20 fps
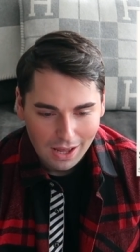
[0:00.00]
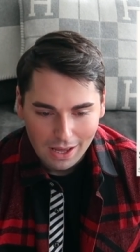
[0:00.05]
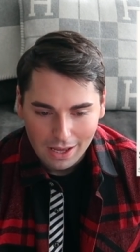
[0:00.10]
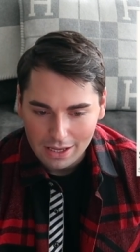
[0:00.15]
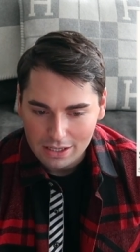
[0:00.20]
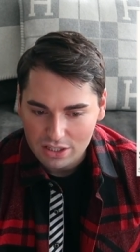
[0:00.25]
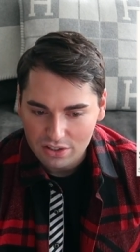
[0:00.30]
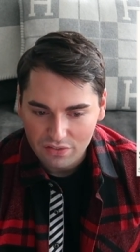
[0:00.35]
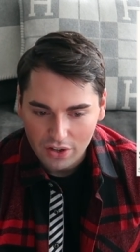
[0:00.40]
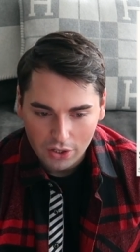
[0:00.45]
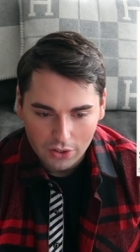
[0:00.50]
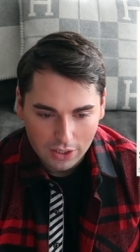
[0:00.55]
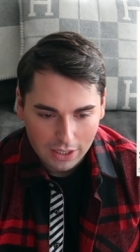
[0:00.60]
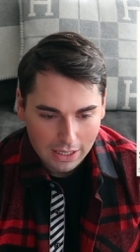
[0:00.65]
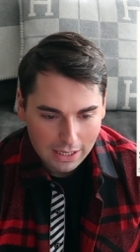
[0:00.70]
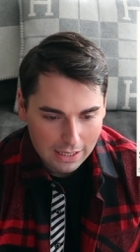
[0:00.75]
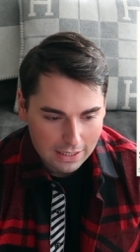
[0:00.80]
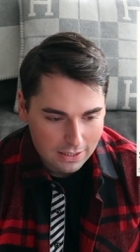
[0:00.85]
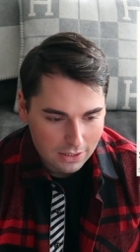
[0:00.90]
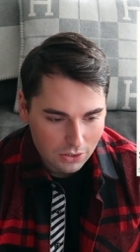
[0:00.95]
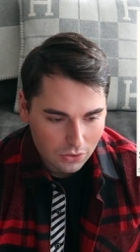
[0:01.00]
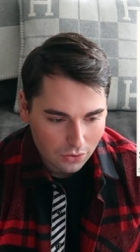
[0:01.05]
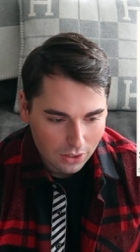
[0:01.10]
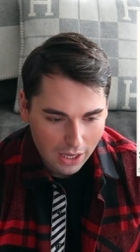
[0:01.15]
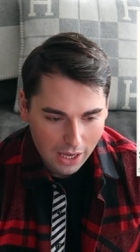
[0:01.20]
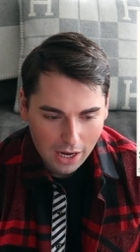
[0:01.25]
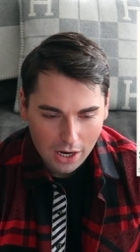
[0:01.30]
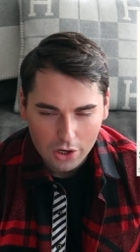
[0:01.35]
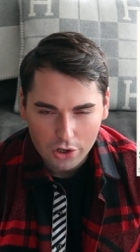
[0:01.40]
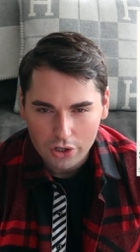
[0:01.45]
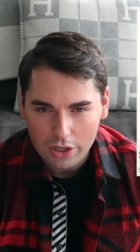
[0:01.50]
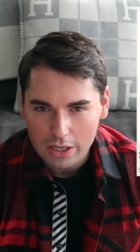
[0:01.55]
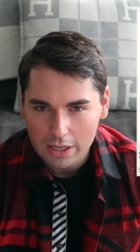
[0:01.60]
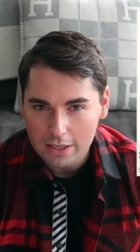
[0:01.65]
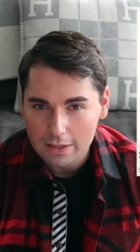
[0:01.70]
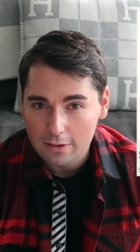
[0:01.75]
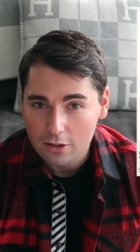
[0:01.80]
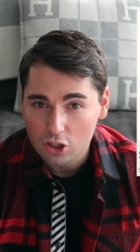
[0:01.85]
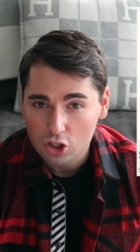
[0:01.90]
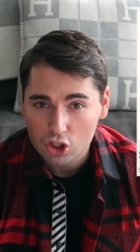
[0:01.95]
It's very easy to carry,
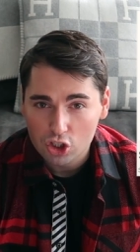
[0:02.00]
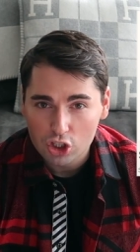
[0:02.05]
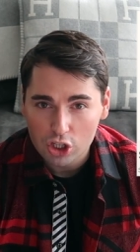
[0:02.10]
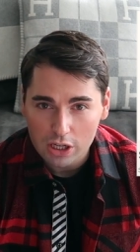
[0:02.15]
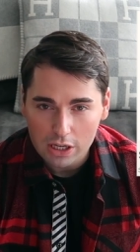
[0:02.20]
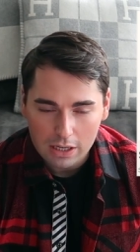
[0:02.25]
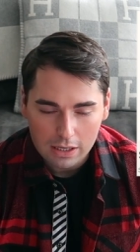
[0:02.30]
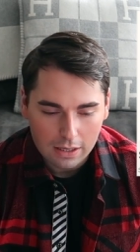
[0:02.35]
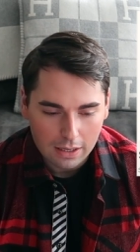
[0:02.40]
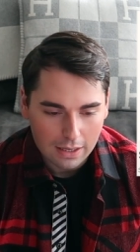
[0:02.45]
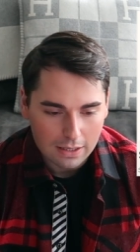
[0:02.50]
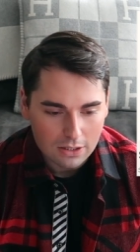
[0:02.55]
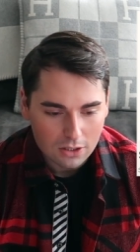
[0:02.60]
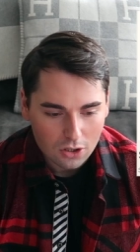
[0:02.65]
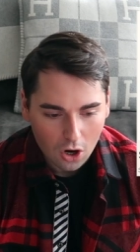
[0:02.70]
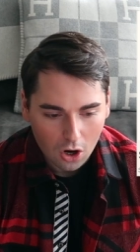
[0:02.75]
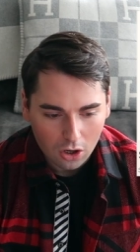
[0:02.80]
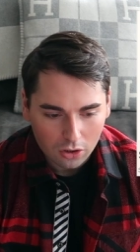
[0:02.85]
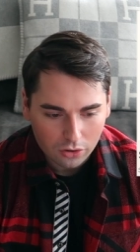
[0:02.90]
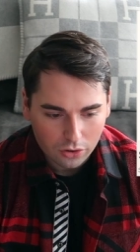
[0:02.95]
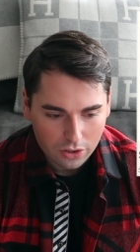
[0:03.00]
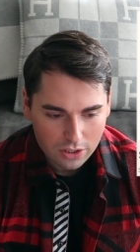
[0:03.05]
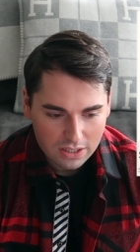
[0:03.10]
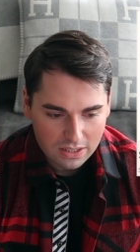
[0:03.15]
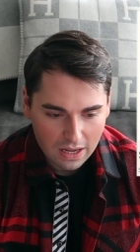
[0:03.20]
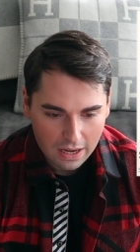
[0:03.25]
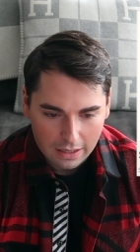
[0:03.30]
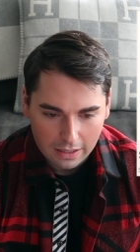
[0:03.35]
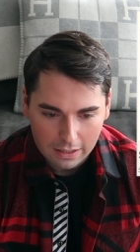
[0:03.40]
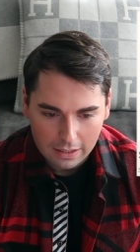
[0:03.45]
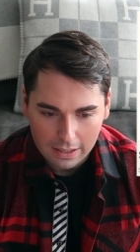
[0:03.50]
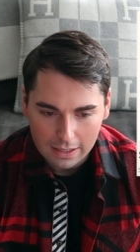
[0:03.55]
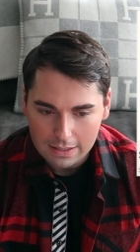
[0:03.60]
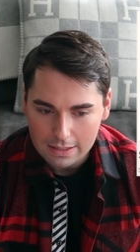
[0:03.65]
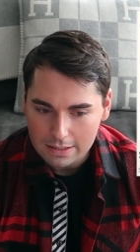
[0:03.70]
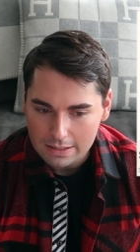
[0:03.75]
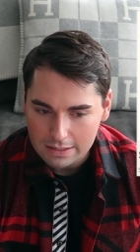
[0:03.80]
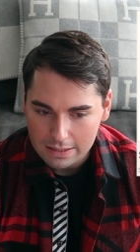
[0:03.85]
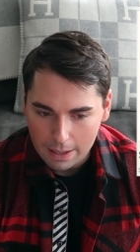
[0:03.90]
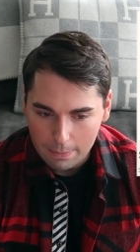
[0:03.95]
it's chic, it's understated, it's
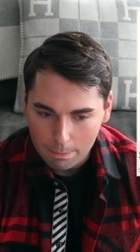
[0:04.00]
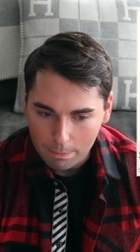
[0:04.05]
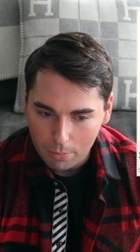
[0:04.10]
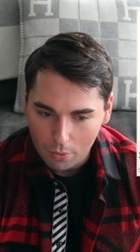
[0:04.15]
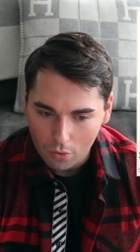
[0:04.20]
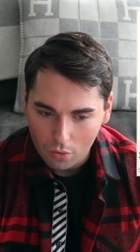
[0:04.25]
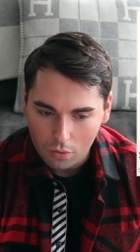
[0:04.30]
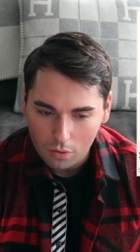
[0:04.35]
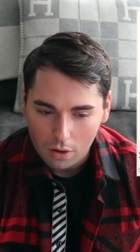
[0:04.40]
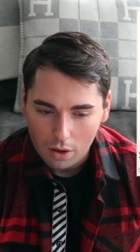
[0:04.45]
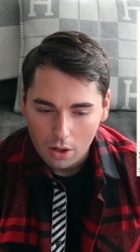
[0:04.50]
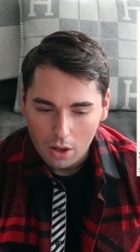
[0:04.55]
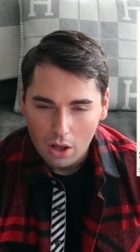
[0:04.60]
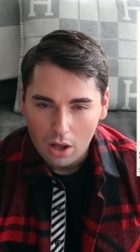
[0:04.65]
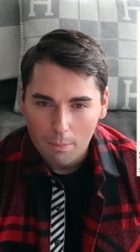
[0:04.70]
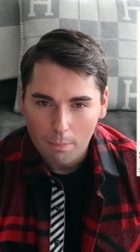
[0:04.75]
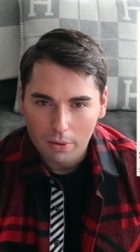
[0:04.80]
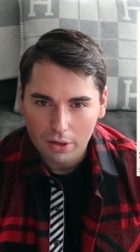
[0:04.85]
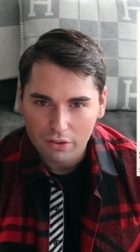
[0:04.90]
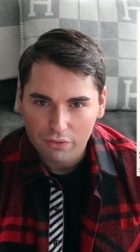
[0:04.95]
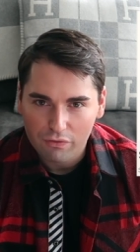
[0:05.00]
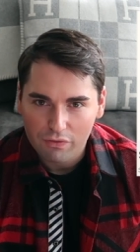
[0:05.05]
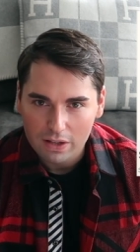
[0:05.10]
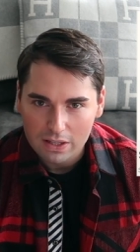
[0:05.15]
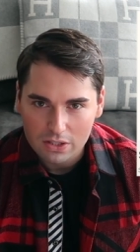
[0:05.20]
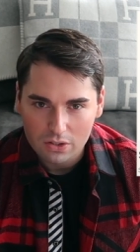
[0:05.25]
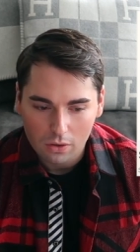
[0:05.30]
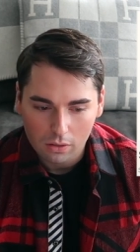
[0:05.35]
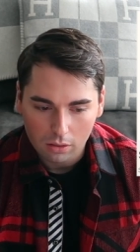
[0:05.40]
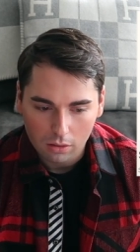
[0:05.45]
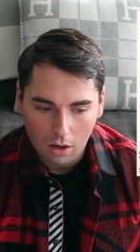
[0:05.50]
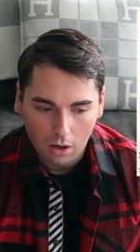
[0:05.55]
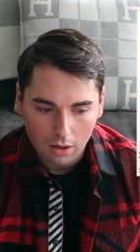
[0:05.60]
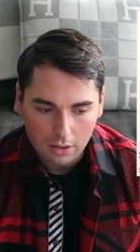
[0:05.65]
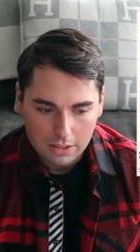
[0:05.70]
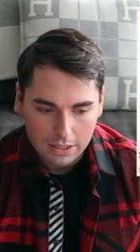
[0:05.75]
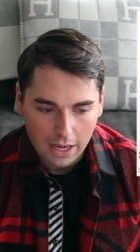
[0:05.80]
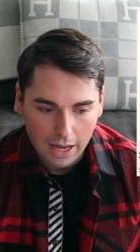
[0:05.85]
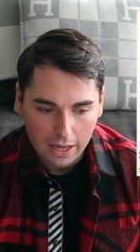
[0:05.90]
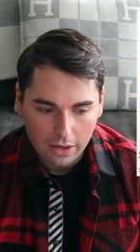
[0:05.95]
simple, but it fits a
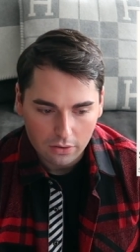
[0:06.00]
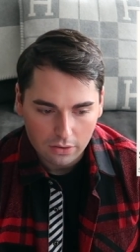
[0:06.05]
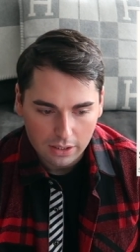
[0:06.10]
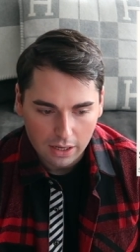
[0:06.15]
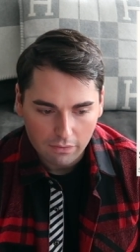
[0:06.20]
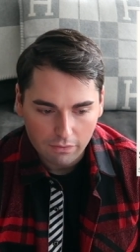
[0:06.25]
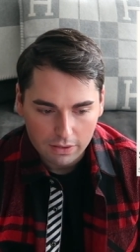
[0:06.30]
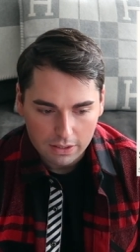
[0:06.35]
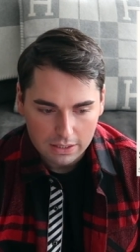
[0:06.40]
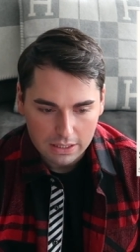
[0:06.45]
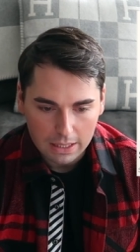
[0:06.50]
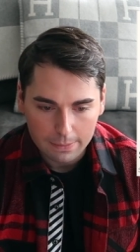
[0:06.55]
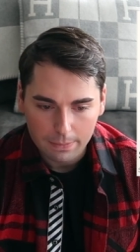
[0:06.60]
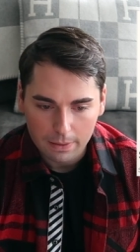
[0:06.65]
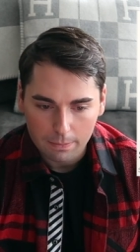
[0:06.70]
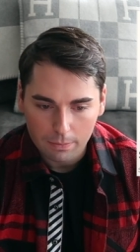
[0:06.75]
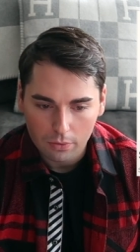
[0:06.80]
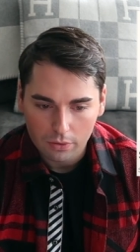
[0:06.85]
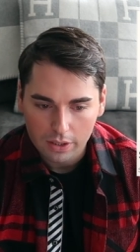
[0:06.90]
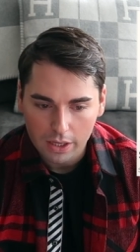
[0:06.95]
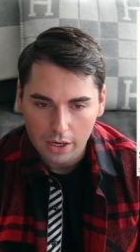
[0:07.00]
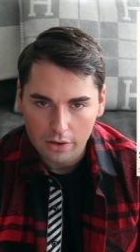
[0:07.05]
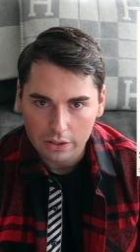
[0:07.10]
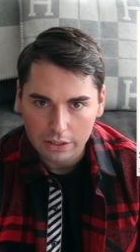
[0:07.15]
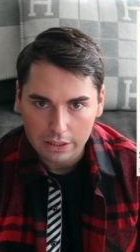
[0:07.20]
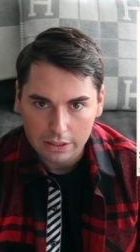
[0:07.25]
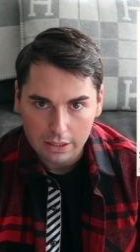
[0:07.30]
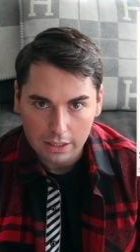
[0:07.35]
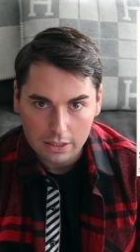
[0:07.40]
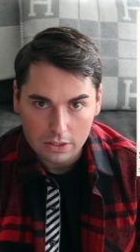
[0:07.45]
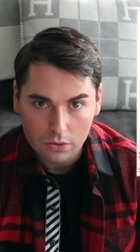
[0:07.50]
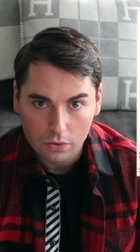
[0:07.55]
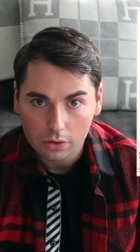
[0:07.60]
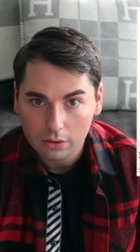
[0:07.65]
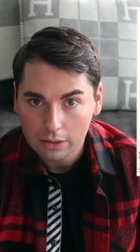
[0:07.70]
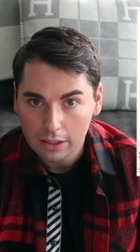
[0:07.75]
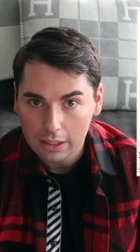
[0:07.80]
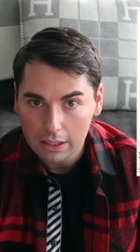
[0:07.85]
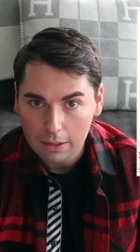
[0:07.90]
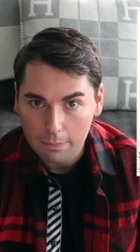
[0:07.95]
lot. I could definitely see people carrying this on a
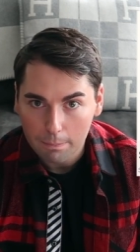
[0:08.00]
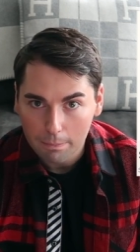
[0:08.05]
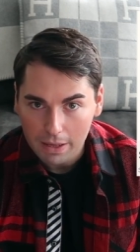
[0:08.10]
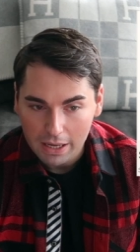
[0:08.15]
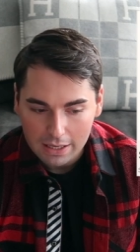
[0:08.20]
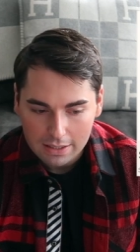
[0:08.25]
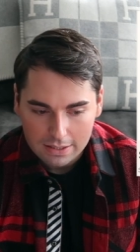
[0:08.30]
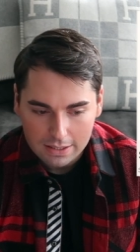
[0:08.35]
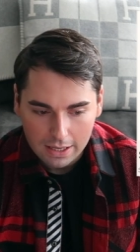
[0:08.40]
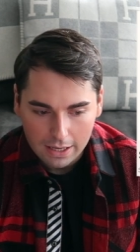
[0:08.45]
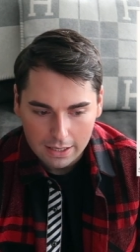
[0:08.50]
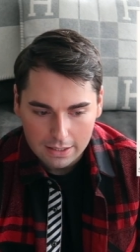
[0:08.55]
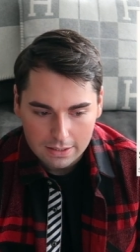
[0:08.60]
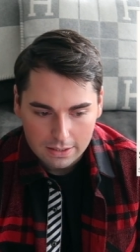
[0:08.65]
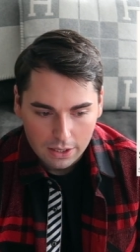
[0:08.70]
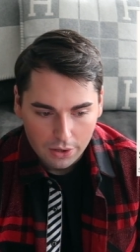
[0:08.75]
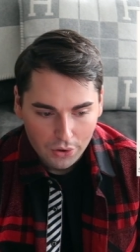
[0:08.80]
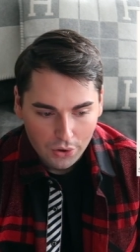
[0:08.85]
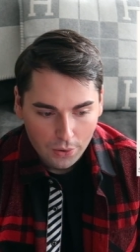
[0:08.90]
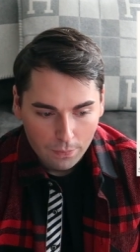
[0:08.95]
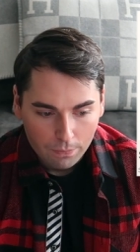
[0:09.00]
daily basis.